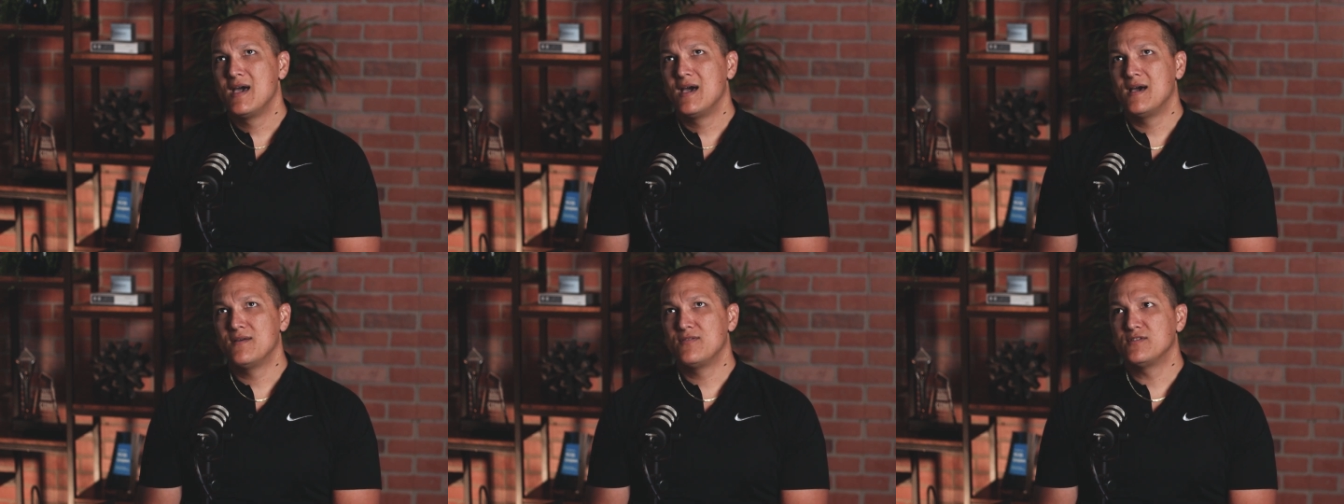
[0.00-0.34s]

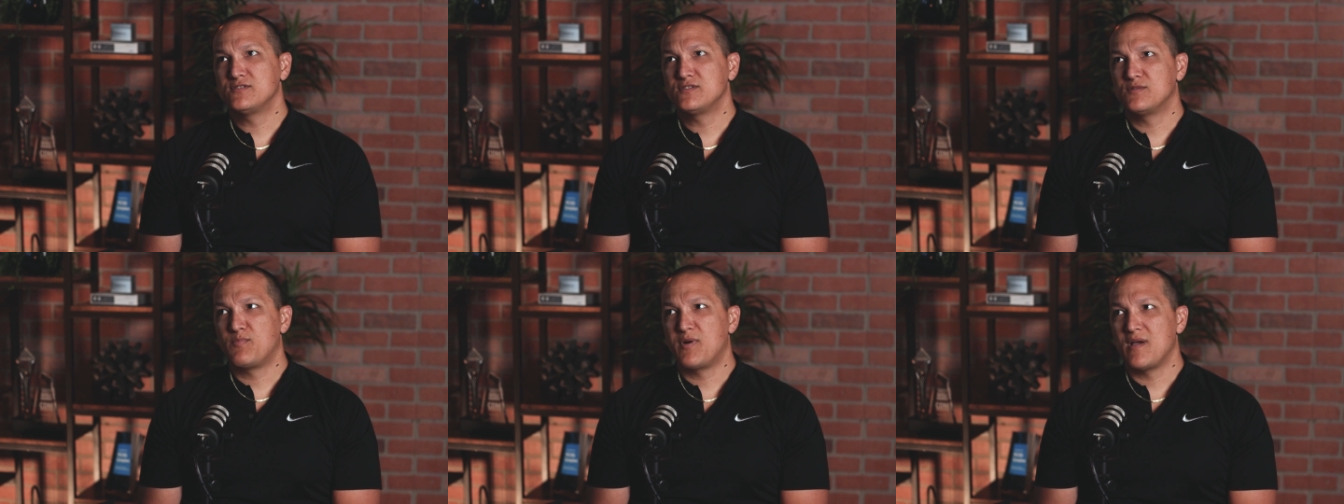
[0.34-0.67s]

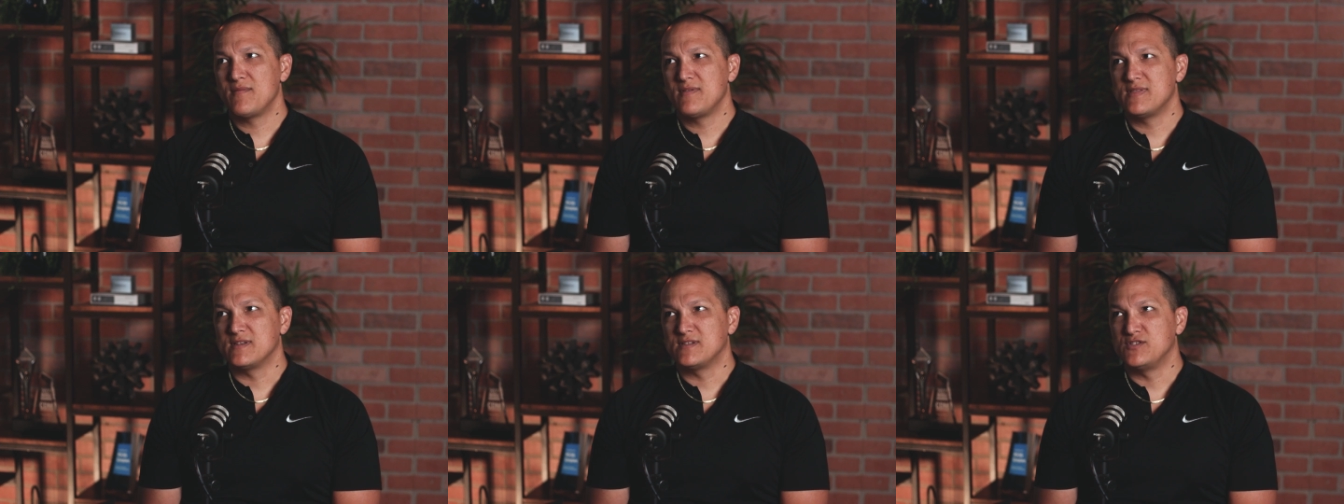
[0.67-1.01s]
Those are
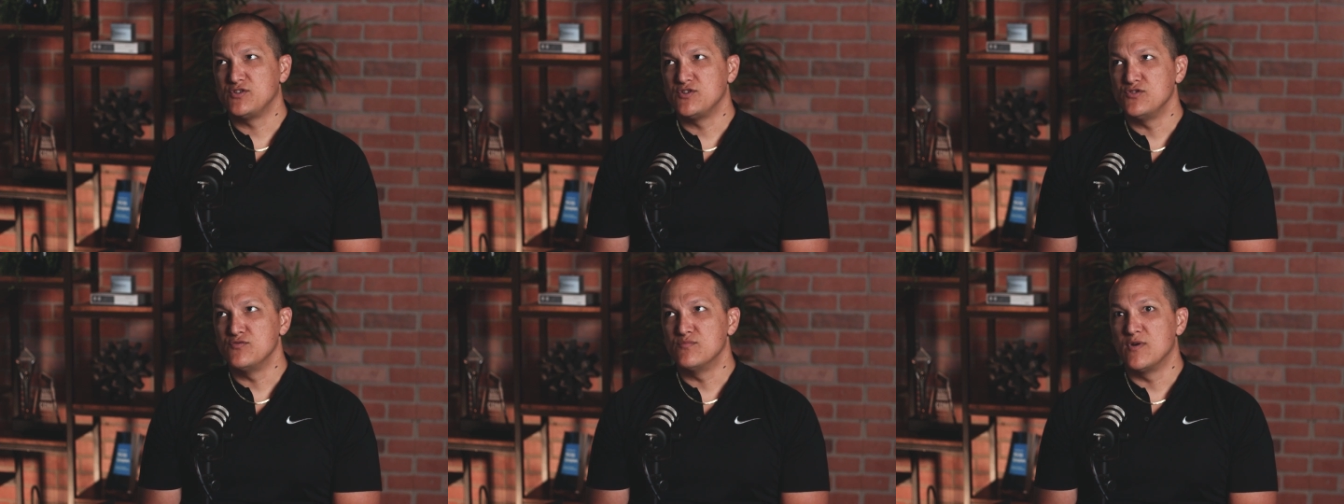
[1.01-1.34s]
probably the
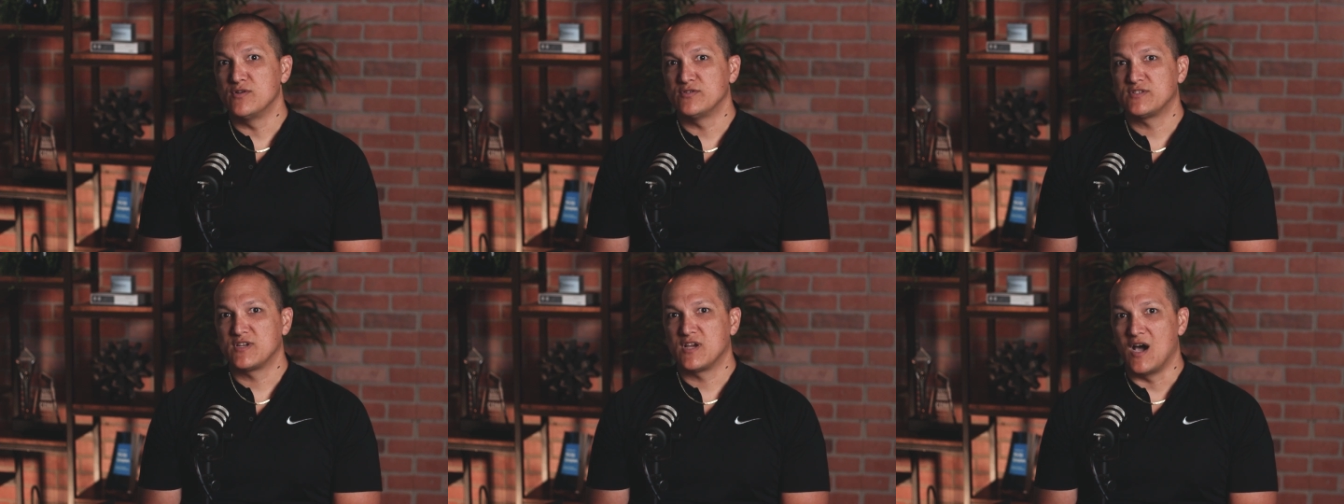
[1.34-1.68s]
two
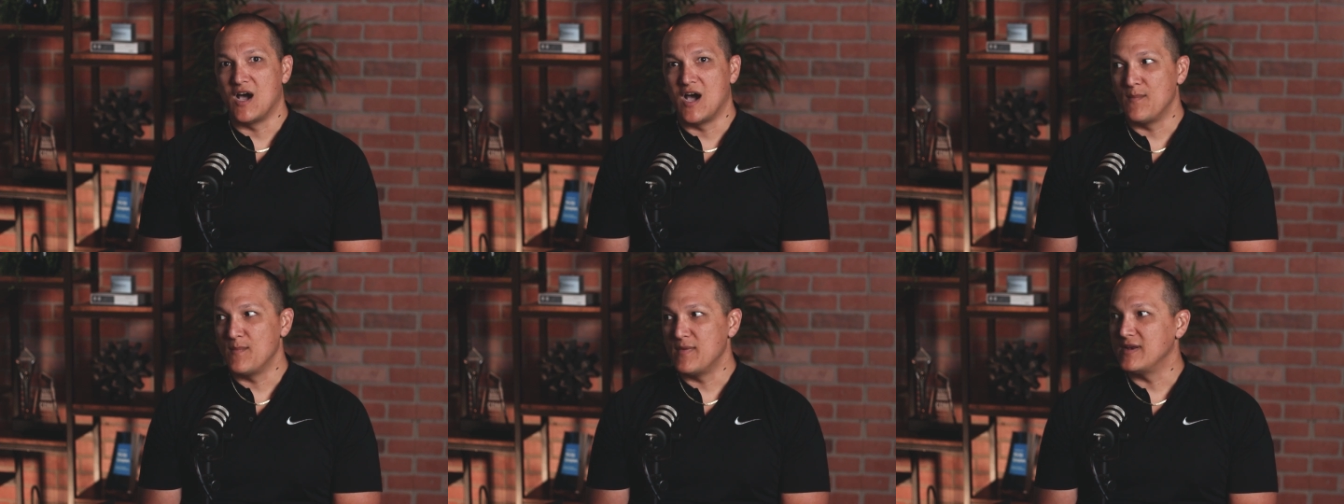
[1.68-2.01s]
most
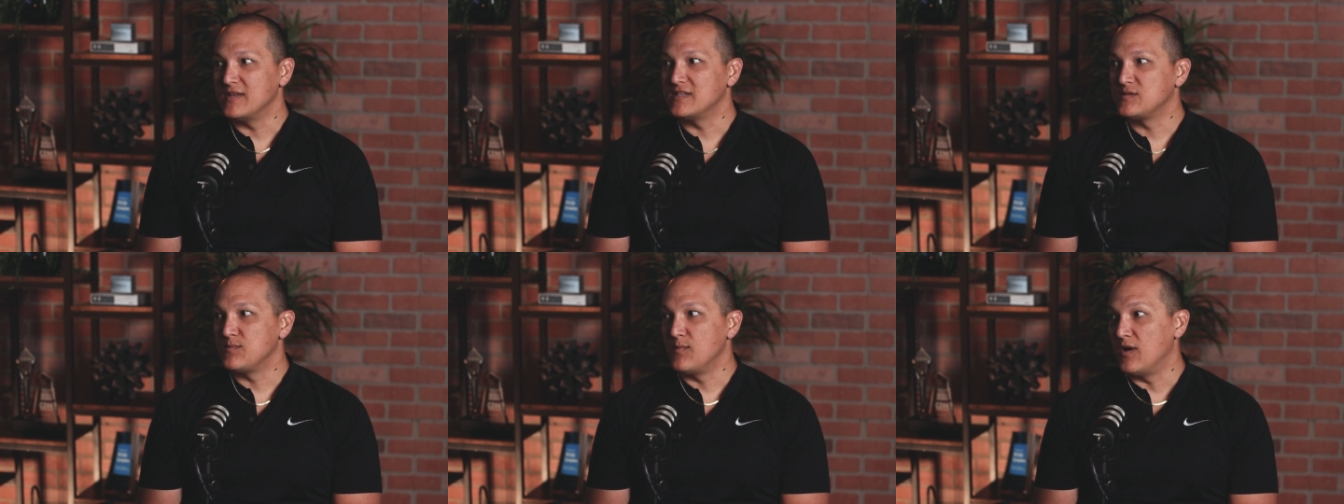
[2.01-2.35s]
common
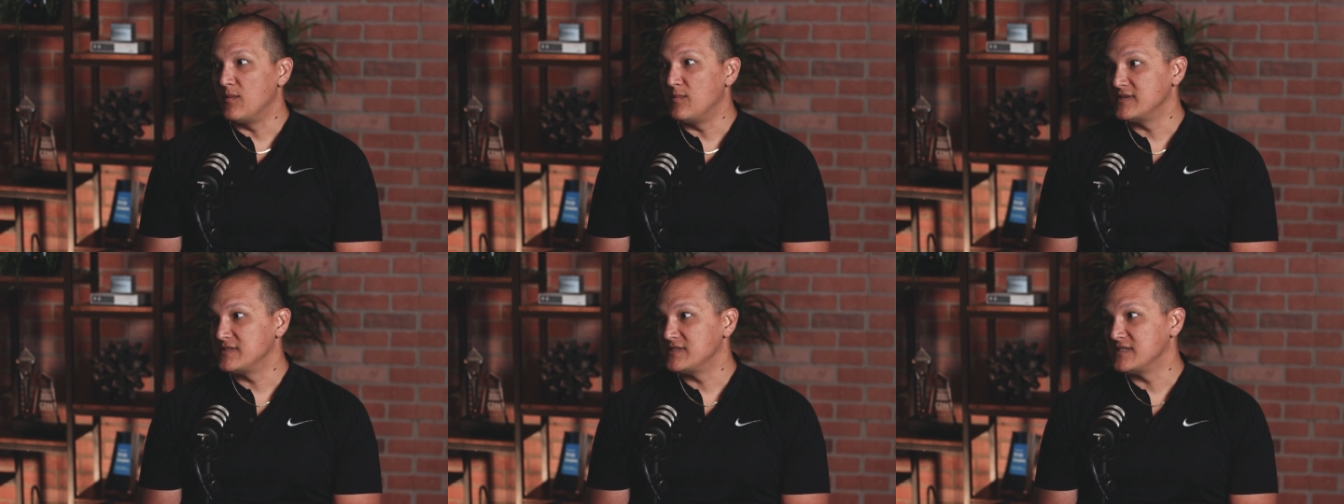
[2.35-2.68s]
in
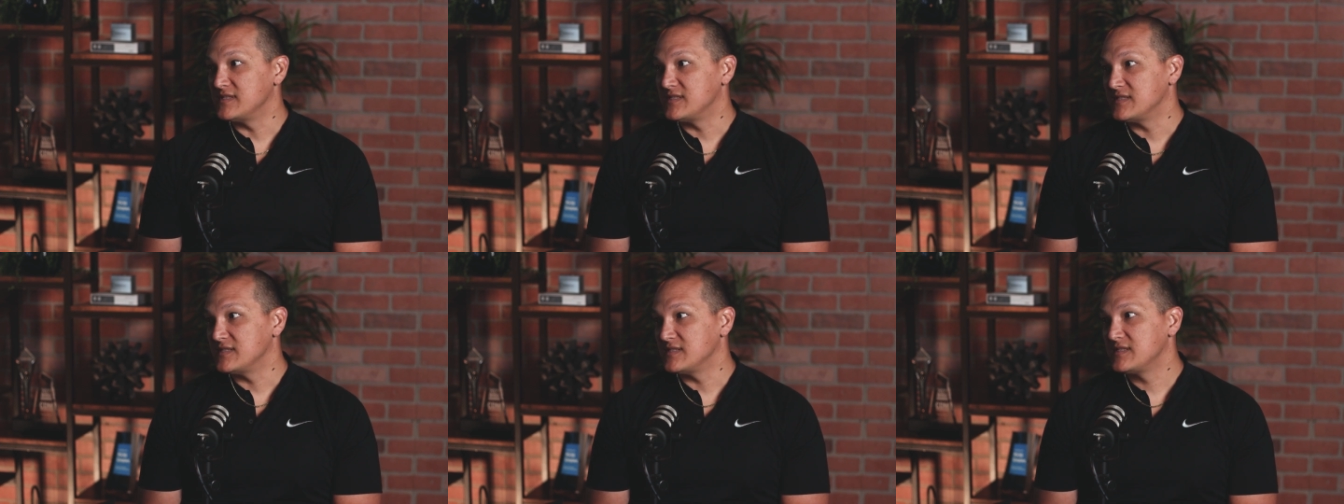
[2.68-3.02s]
small
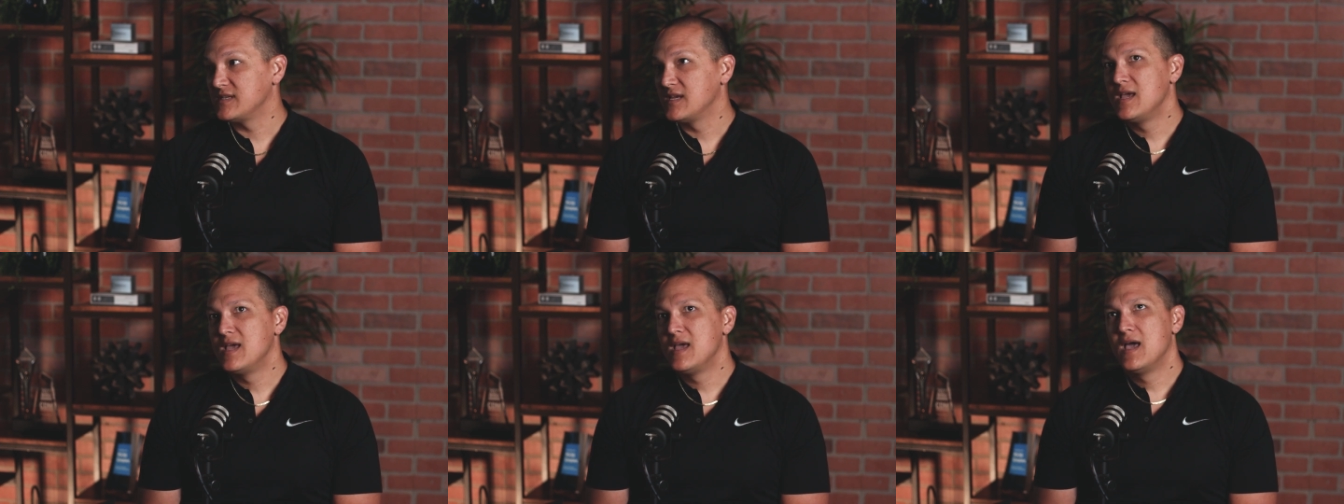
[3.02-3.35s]
businesses.